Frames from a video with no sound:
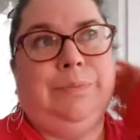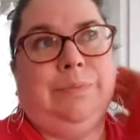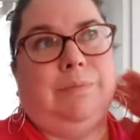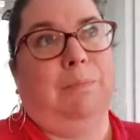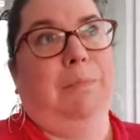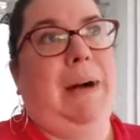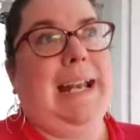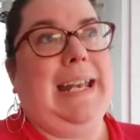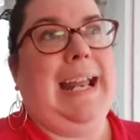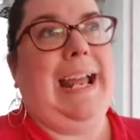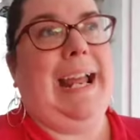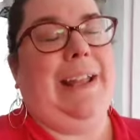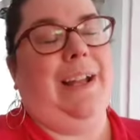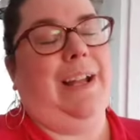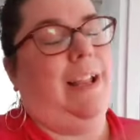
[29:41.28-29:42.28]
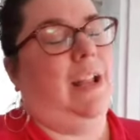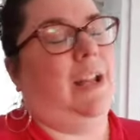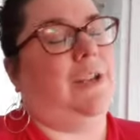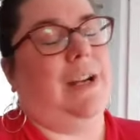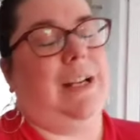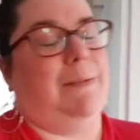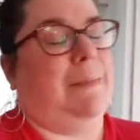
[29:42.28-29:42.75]
Monday.
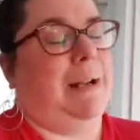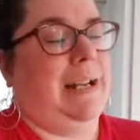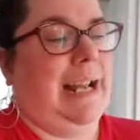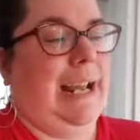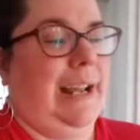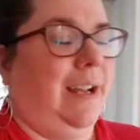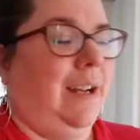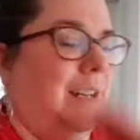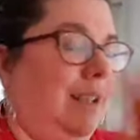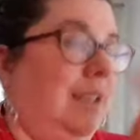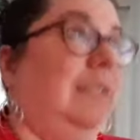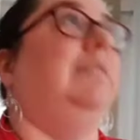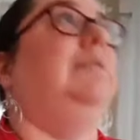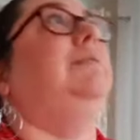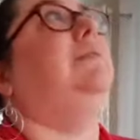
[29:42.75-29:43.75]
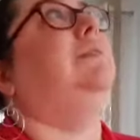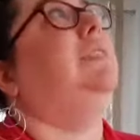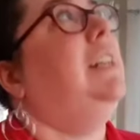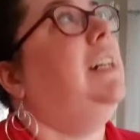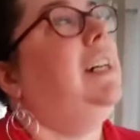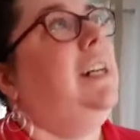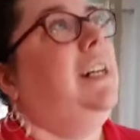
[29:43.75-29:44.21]
Enjoyed it Monday. Oh.
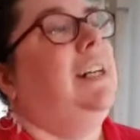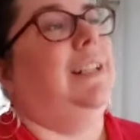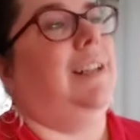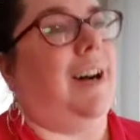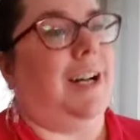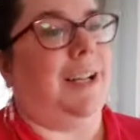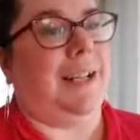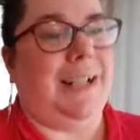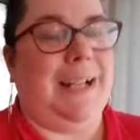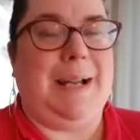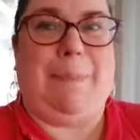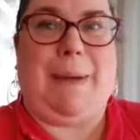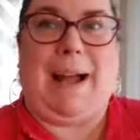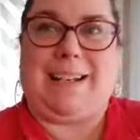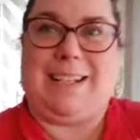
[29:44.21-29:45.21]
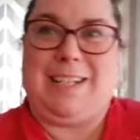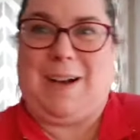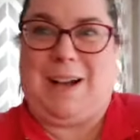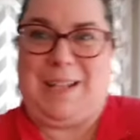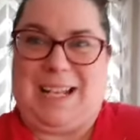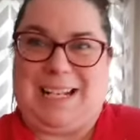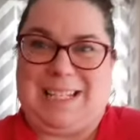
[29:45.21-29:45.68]
Um, back to
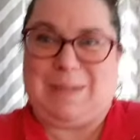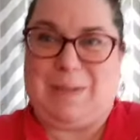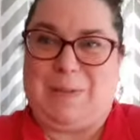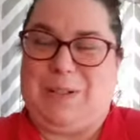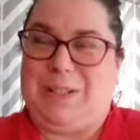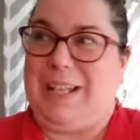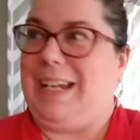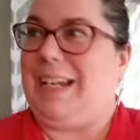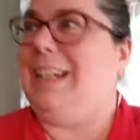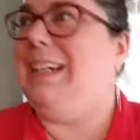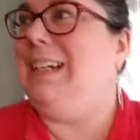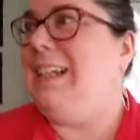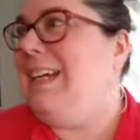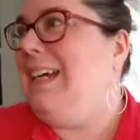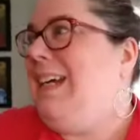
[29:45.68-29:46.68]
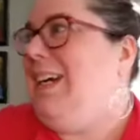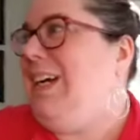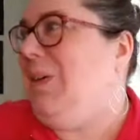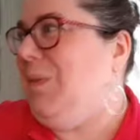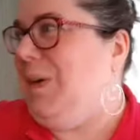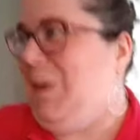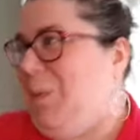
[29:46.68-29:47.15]
online schooling.
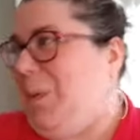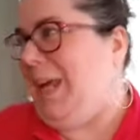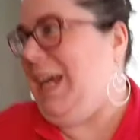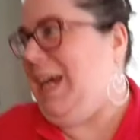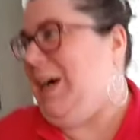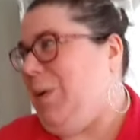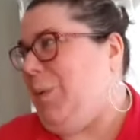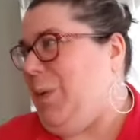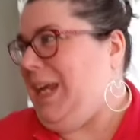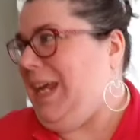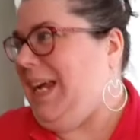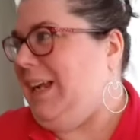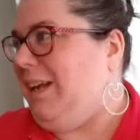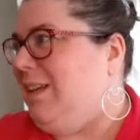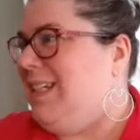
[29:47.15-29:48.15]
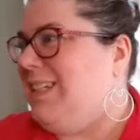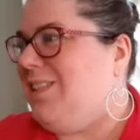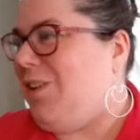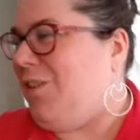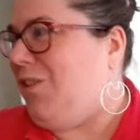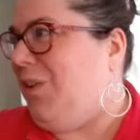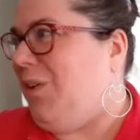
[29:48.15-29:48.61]
What week are we in? Is this
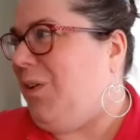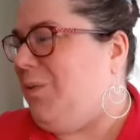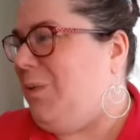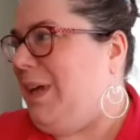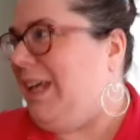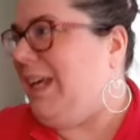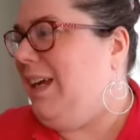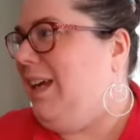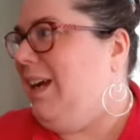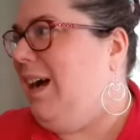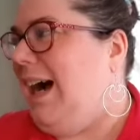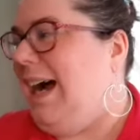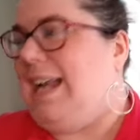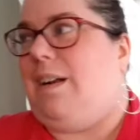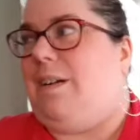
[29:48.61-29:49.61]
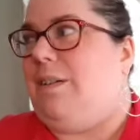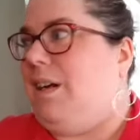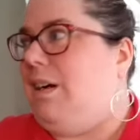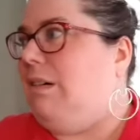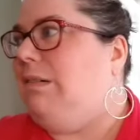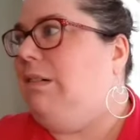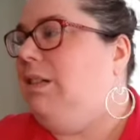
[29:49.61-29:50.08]
our third week? I don't
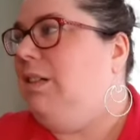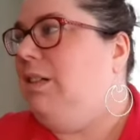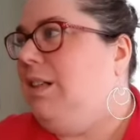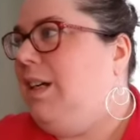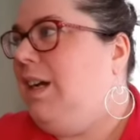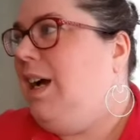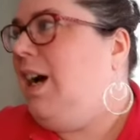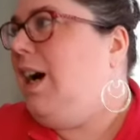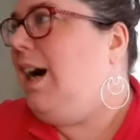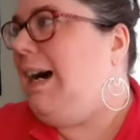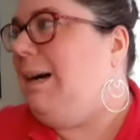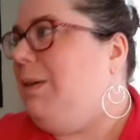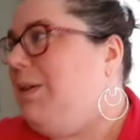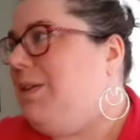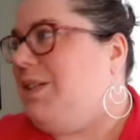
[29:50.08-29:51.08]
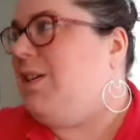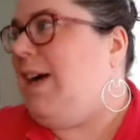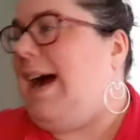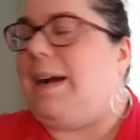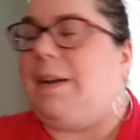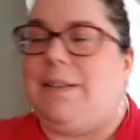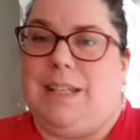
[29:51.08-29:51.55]
know. I lose a
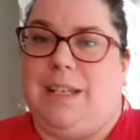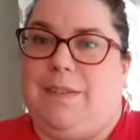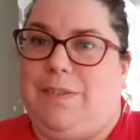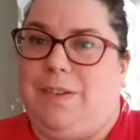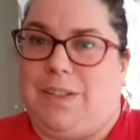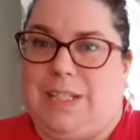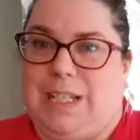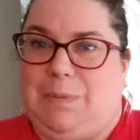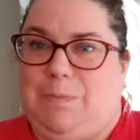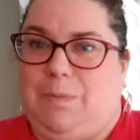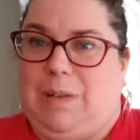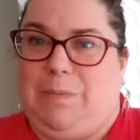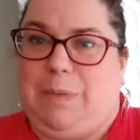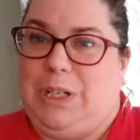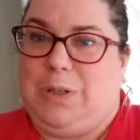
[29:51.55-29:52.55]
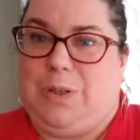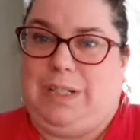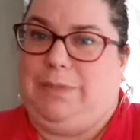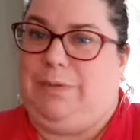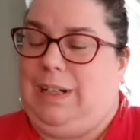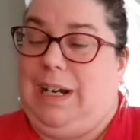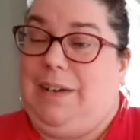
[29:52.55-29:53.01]
track because it feels like we've been doing
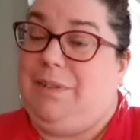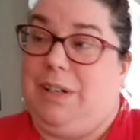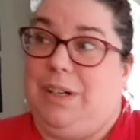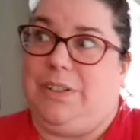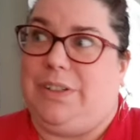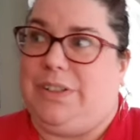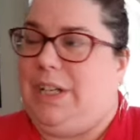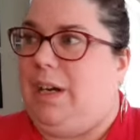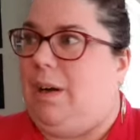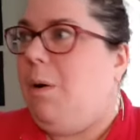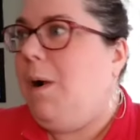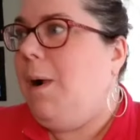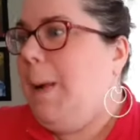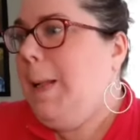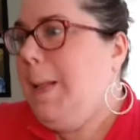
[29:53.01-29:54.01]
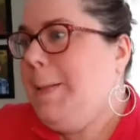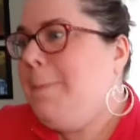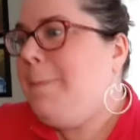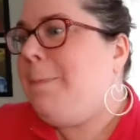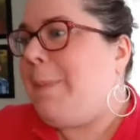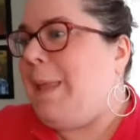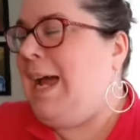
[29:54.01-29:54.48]
it forever. So,
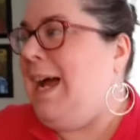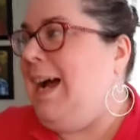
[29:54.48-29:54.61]
yeah,